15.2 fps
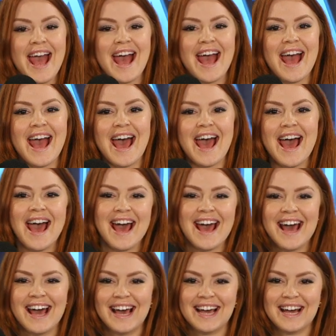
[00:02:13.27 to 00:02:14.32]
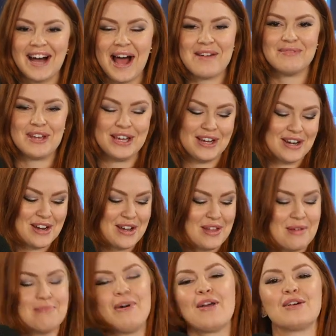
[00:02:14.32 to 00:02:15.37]
Oh. Our mother of ginger
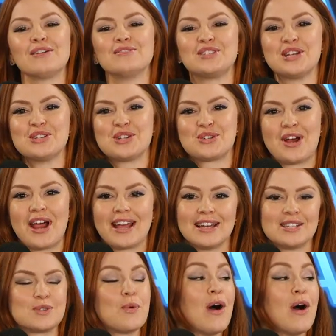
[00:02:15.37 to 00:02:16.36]
dragons. Look ginger at her. dragons.